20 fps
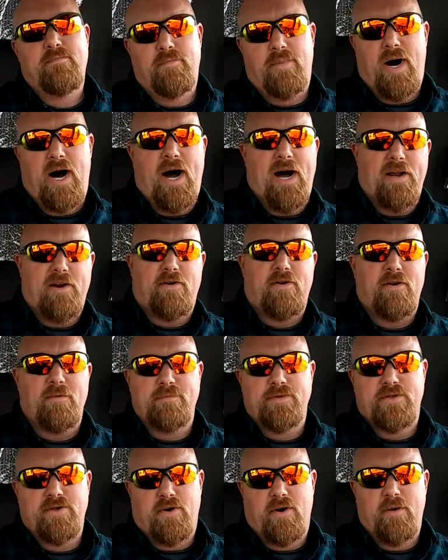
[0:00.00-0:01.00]
bought or
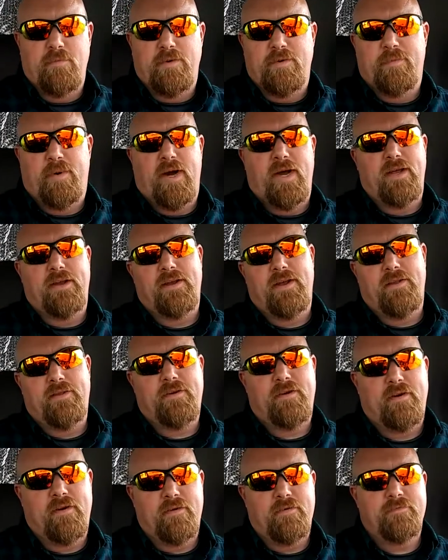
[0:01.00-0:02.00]
absorbed by
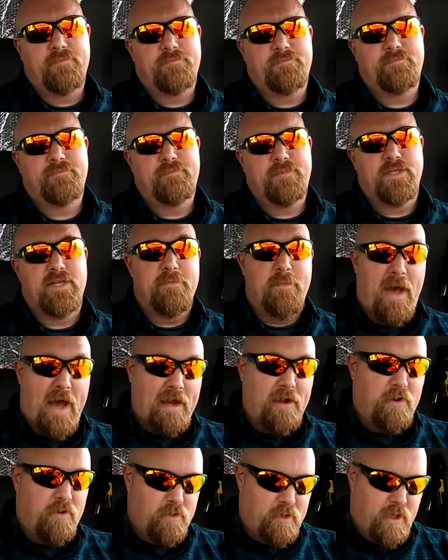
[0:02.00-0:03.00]
another
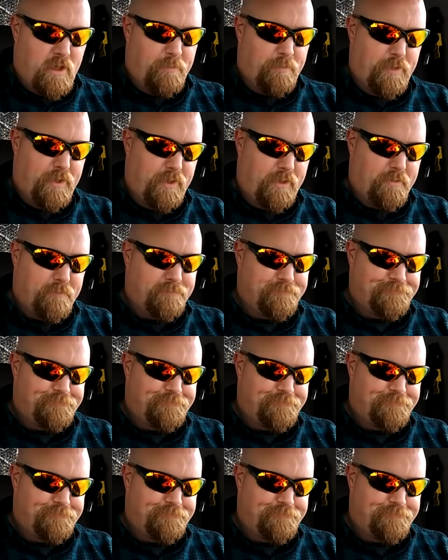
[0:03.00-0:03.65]
tobacco company.